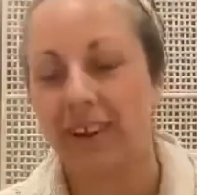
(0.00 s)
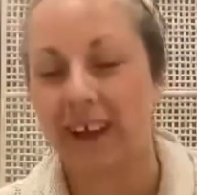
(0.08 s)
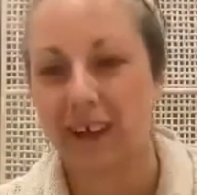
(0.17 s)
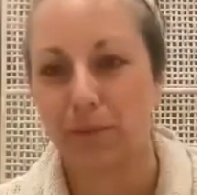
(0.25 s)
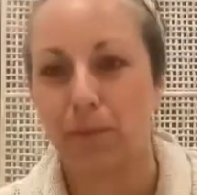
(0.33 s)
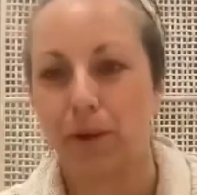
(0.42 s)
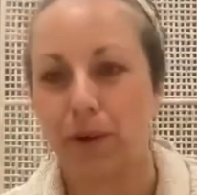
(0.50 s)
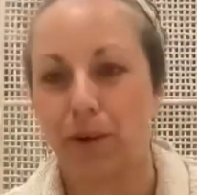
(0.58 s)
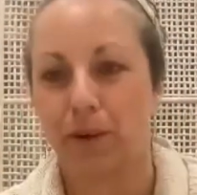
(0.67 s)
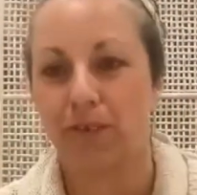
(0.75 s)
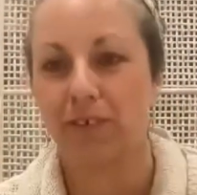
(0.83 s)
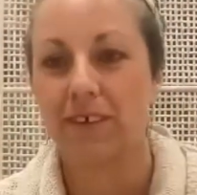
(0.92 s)
Like
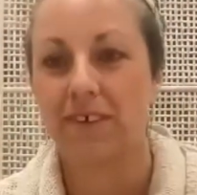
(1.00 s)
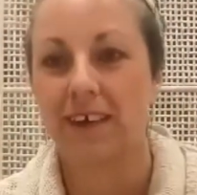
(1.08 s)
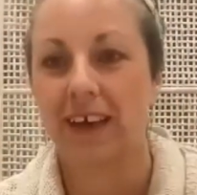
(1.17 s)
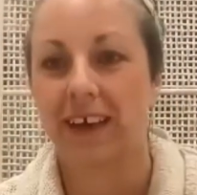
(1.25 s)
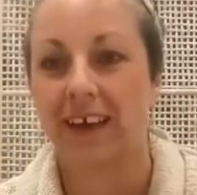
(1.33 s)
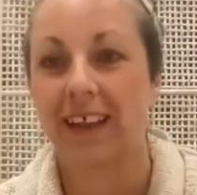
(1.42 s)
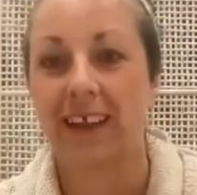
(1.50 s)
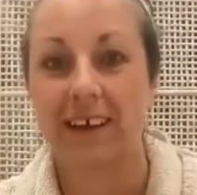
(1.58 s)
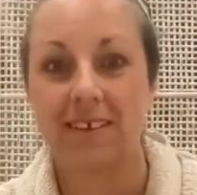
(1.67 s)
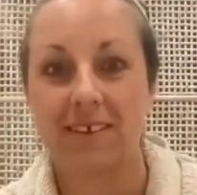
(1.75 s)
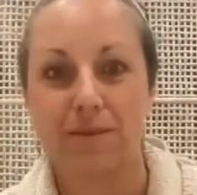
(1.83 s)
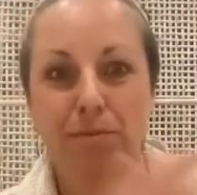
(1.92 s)
burdock feels like it
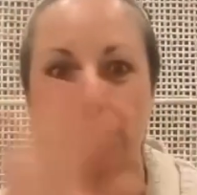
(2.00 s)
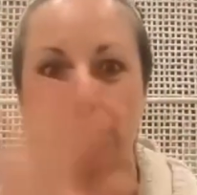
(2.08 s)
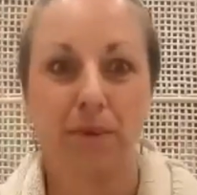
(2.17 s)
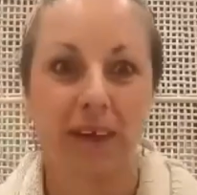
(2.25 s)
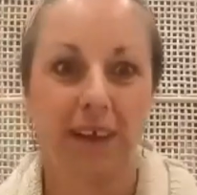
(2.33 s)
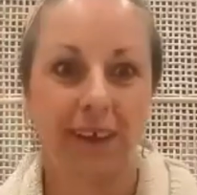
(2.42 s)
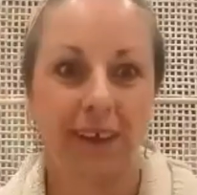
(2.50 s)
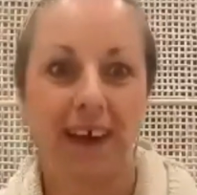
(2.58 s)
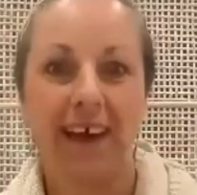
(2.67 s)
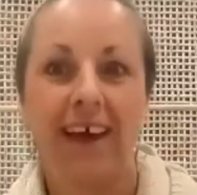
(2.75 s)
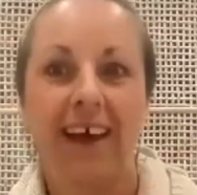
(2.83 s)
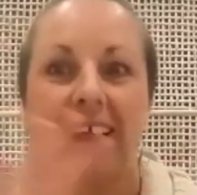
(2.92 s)
lets me,
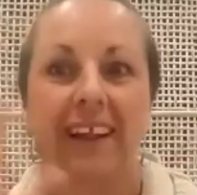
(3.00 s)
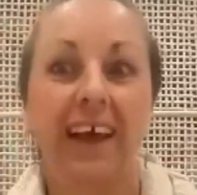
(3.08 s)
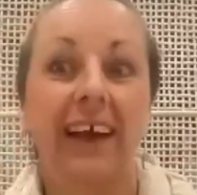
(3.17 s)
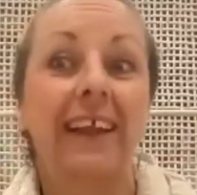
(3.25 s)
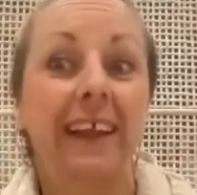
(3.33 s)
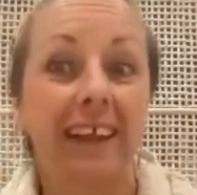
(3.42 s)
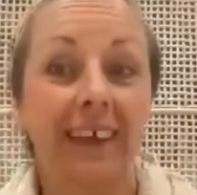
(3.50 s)
like